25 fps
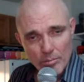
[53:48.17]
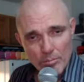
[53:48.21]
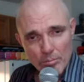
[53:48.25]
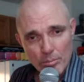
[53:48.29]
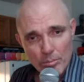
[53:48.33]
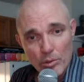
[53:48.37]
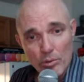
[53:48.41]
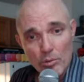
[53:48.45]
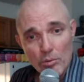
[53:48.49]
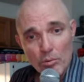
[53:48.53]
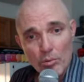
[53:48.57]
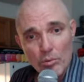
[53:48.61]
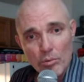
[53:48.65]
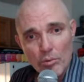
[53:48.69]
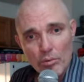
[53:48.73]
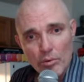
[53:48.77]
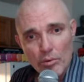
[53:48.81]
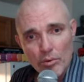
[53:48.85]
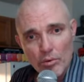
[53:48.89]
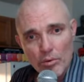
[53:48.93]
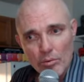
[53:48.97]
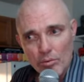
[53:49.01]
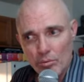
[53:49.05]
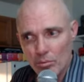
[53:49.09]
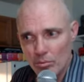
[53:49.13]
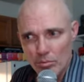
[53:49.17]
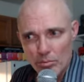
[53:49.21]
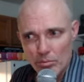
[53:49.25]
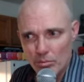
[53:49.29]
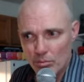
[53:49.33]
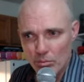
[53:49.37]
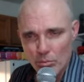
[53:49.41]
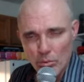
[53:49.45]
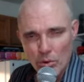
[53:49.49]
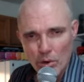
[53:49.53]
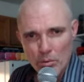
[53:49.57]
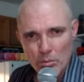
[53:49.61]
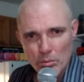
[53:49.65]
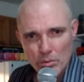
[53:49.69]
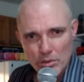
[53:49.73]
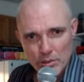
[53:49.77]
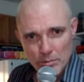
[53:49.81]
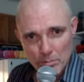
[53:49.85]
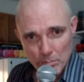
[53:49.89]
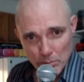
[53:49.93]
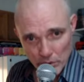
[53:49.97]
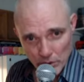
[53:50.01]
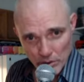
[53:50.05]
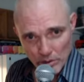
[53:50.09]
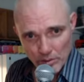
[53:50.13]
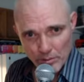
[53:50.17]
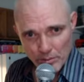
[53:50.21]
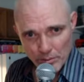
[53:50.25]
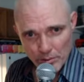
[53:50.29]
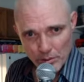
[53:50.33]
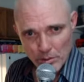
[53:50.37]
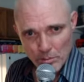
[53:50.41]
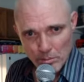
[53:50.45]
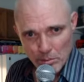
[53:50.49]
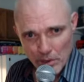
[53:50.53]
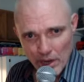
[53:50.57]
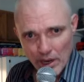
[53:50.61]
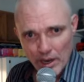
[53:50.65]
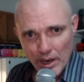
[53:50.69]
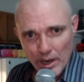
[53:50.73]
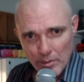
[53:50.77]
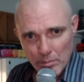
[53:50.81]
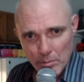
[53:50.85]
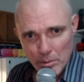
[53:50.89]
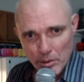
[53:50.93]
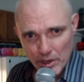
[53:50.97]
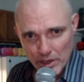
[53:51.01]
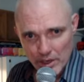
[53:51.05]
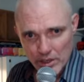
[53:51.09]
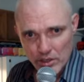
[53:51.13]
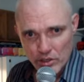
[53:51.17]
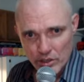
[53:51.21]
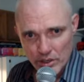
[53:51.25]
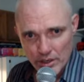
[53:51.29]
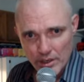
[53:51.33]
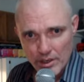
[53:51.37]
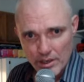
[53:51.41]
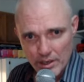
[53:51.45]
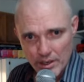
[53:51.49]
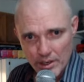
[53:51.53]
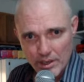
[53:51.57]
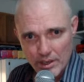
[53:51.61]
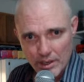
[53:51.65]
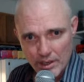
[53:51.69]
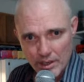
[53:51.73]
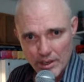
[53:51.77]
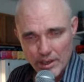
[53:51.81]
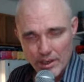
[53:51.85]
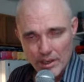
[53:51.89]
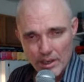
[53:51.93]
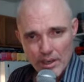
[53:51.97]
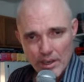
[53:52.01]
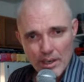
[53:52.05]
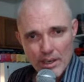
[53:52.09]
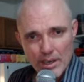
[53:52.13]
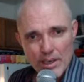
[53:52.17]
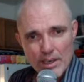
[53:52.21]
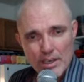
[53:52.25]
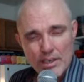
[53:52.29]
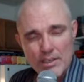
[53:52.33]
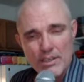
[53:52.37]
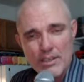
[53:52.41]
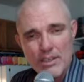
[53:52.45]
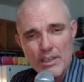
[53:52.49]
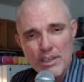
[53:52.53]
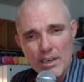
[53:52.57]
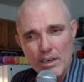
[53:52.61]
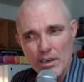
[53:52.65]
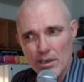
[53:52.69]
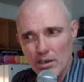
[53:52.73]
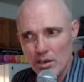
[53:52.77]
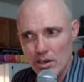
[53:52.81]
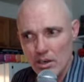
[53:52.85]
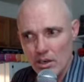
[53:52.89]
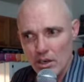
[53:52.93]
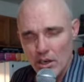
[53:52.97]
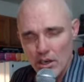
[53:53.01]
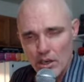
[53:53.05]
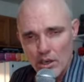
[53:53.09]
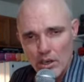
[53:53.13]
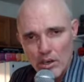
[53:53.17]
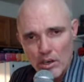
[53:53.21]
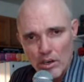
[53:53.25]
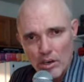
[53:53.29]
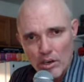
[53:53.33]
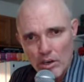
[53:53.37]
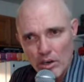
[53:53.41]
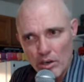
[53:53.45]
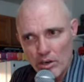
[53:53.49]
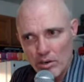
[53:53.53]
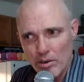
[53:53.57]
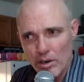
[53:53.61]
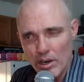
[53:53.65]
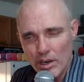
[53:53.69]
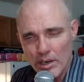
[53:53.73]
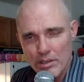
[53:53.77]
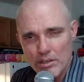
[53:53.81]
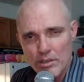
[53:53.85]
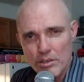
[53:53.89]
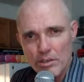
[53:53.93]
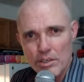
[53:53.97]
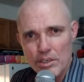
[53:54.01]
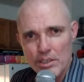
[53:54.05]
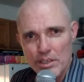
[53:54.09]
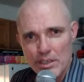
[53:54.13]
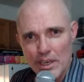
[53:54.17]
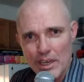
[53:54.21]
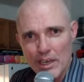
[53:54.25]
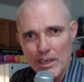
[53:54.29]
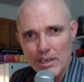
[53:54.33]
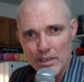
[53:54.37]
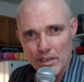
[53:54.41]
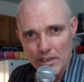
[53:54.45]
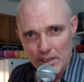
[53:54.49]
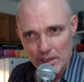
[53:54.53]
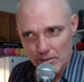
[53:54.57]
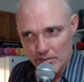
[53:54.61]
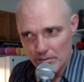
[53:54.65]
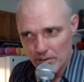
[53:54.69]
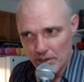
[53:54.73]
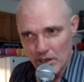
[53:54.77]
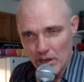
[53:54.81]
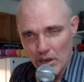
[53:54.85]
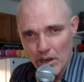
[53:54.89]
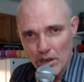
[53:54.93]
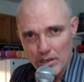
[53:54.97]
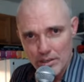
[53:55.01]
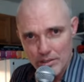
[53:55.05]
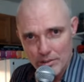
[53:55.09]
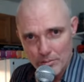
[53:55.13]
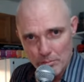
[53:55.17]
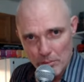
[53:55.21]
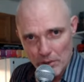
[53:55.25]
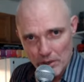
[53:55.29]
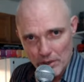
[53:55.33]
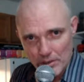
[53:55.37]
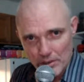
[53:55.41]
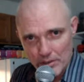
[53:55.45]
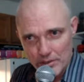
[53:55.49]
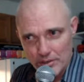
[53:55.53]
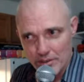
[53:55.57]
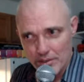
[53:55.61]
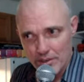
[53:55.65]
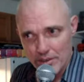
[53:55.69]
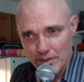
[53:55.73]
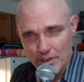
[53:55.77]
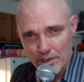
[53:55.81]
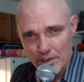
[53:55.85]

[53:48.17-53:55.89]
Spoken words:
But what was beautiful about Hypatia is that her understanding of the cosmos